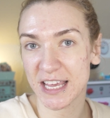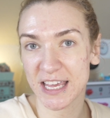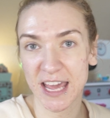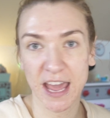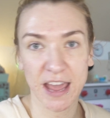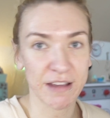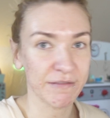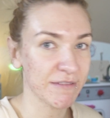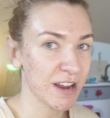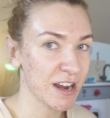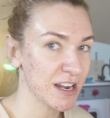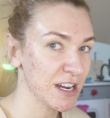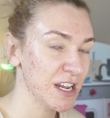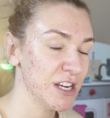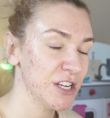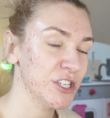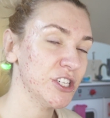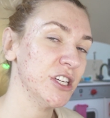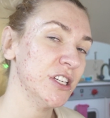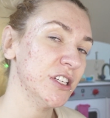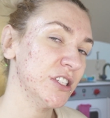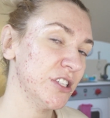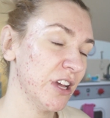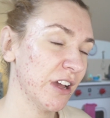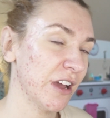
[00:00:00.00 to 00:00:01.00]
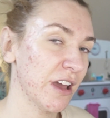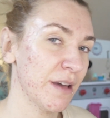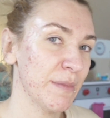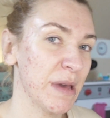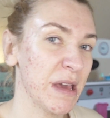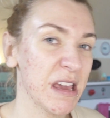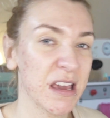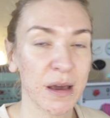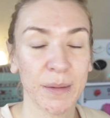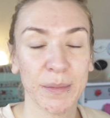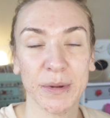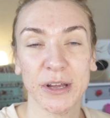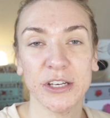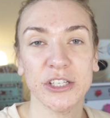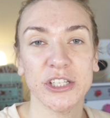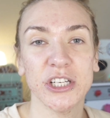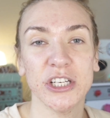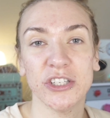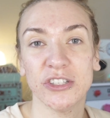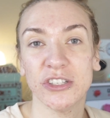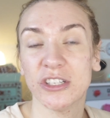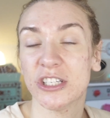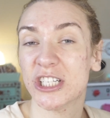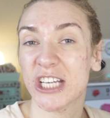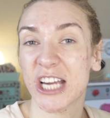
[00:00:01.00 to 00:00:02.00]
getting ready and she's doing her makeup and
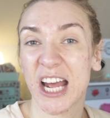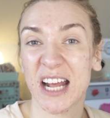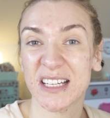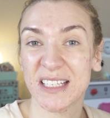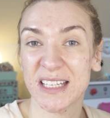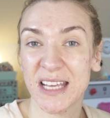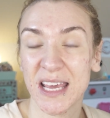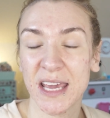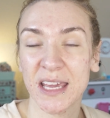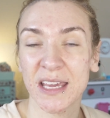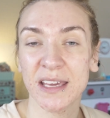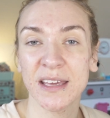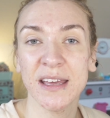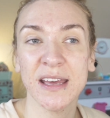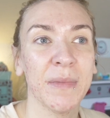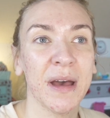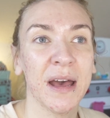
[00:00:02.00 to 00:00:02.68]
she's just chatting,